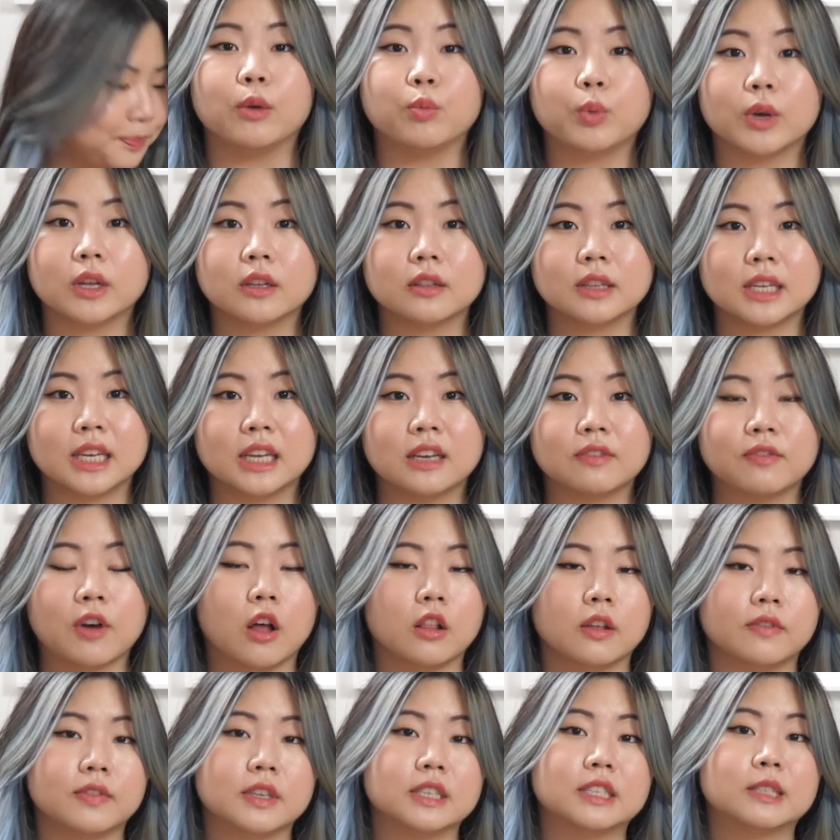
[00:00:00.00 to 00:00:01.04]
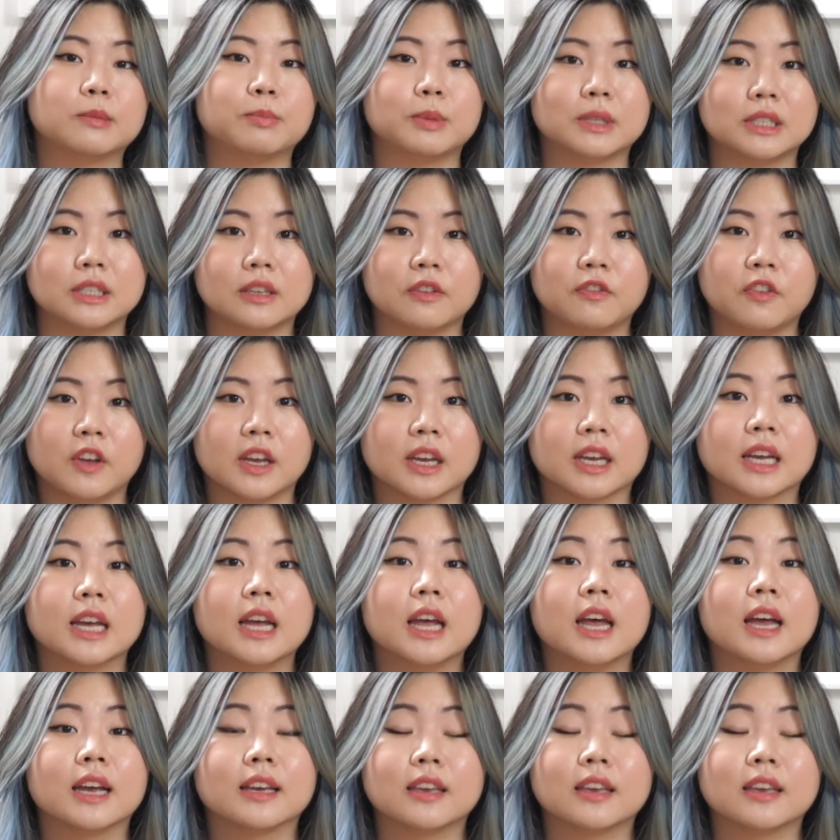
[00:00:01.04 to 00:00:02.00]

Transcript: I will leave all of the specific